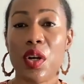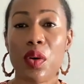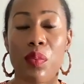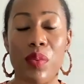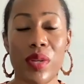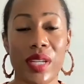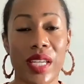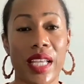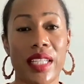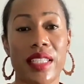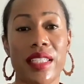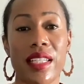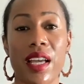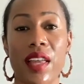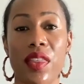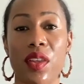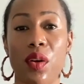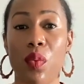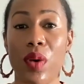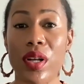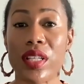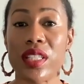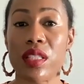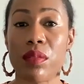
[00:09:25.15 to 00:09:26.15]
We get together
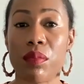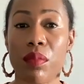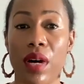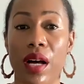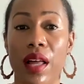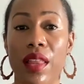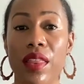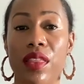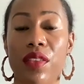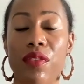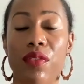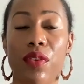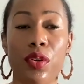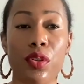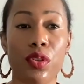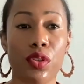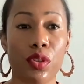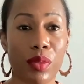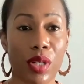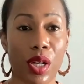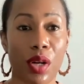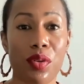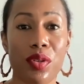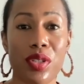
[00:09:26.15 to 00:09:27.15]
once a month for
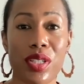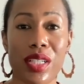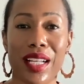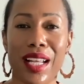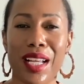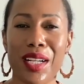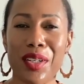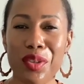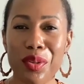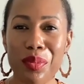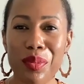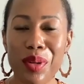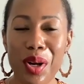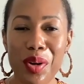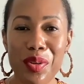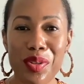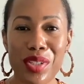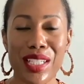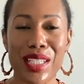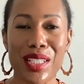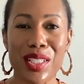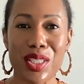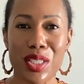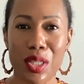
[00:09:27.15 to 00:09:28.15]
group coaching, and group
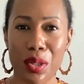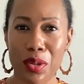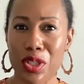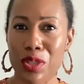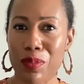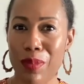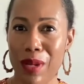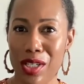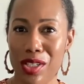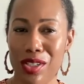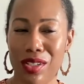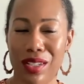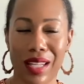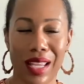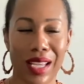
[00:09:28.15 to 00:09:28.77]
coaching is so special.